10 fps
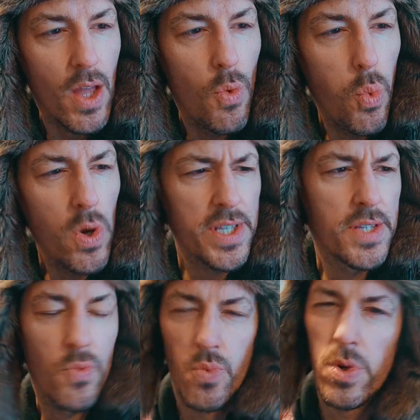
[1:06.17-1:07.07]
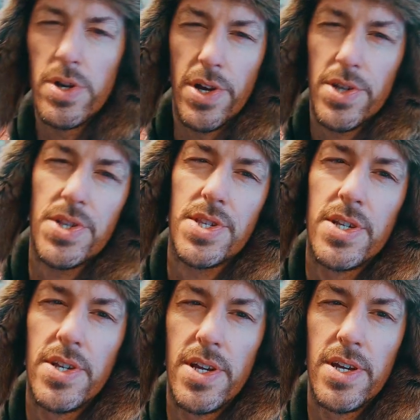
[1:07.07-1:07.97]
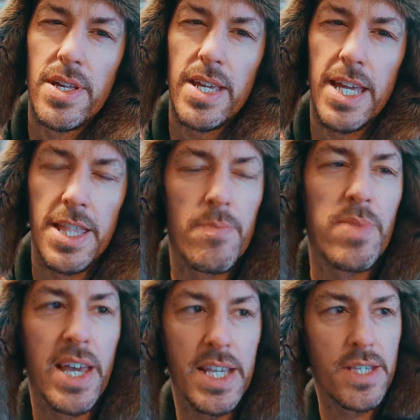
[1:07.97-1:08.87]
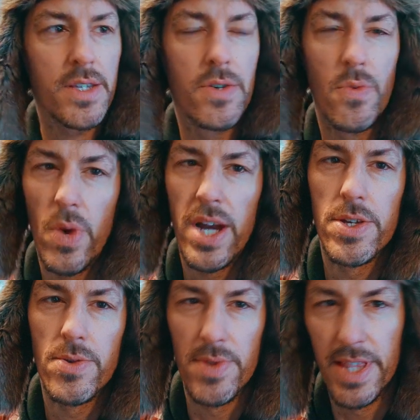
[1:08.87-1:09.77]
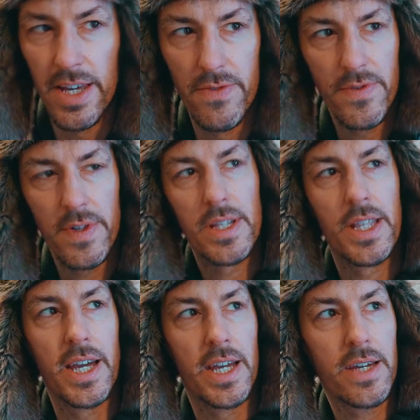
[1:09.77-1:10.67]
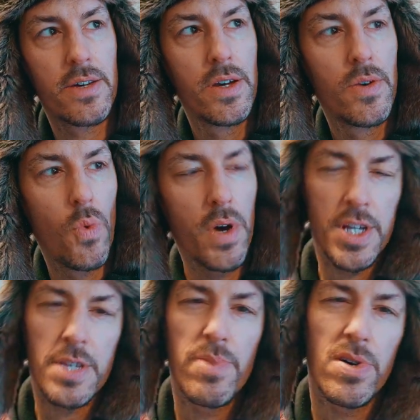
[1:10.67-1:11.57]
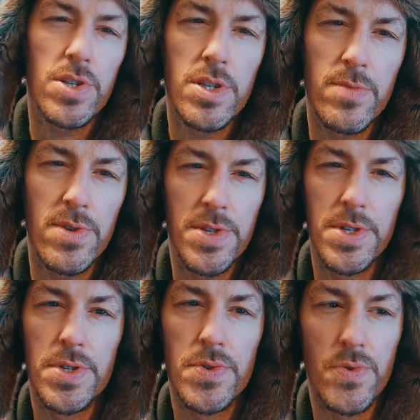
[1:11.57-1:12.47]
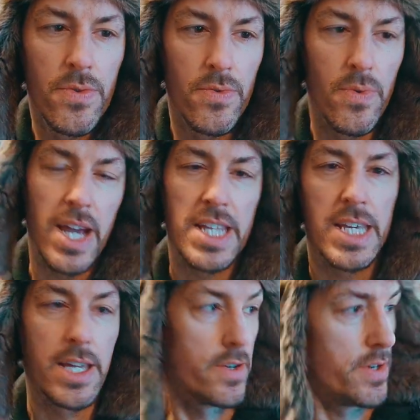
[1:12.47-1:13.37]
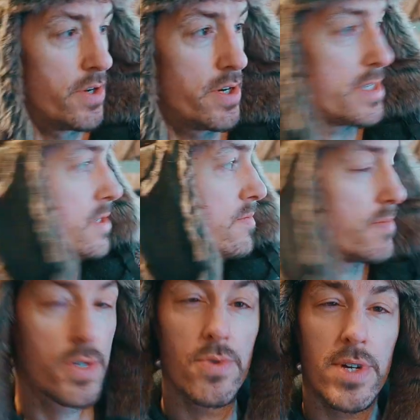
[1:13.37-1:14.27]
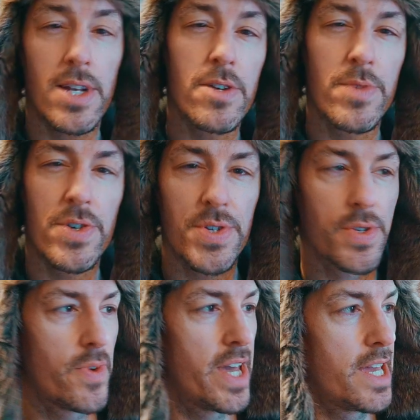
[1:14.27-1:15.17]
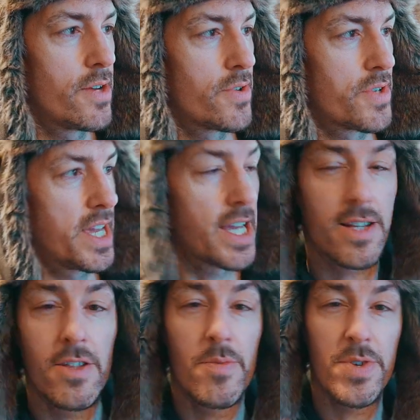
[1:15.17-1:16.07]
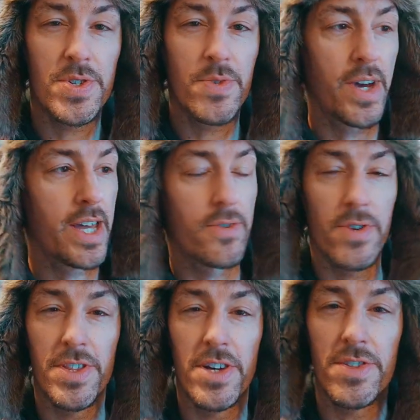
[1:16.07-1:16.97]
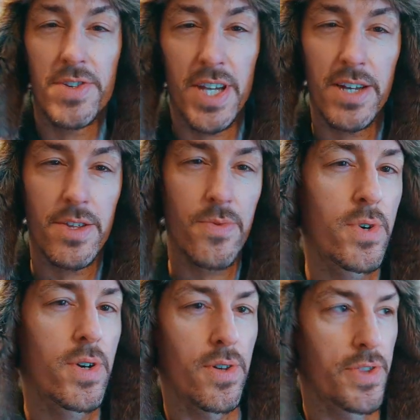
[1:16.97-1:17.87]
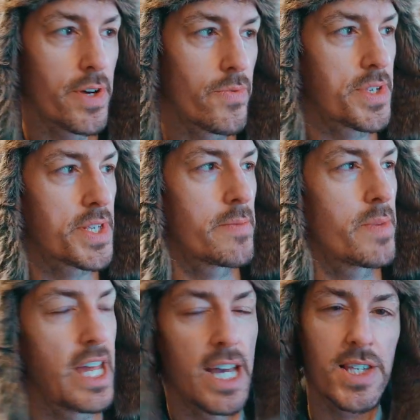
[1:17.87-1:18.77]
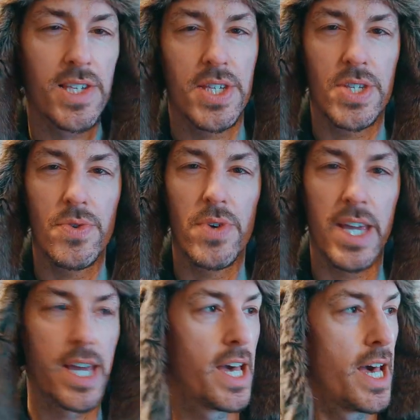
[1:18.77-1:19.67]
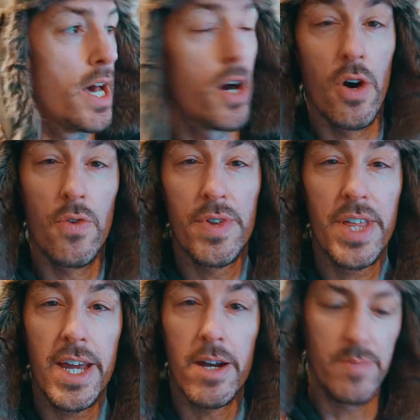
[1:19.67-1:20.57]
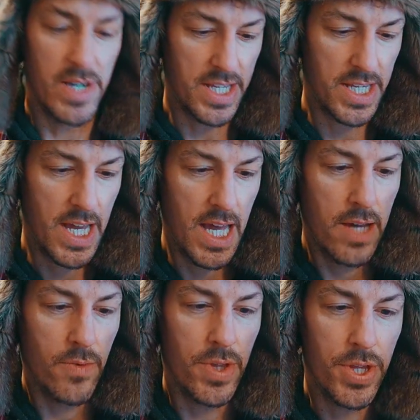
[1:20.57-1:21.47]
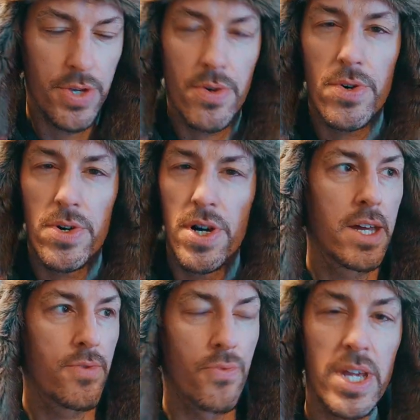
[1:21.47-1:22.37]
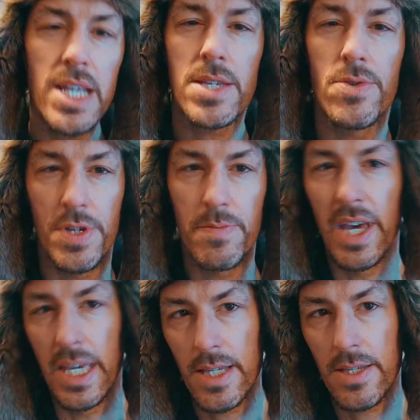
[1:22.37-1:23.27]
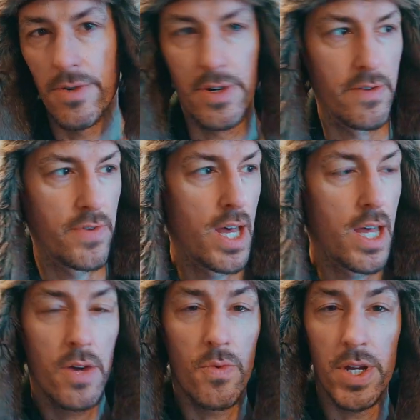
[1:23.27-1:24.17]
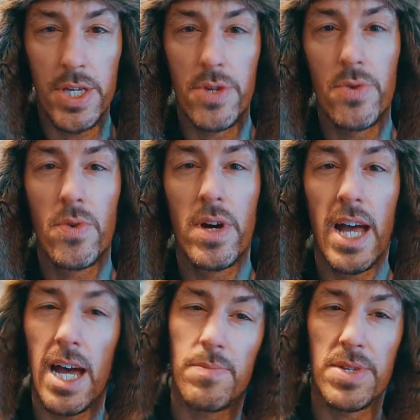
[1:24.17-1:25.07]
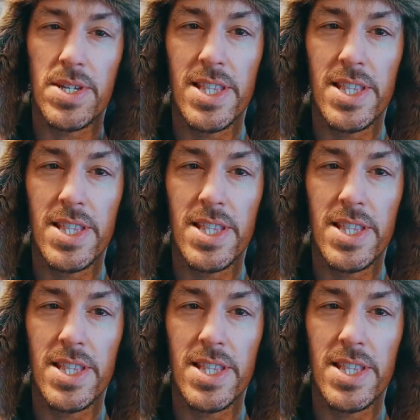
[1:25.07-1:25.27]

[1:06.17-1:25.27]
What works in the place where you live? Like, what is possible to do right here? Not 2 kilometers away or 10 kilometers away or on the other side of the world. Not what somebody else is doing over there, but with your resource base, sort of, where you happen to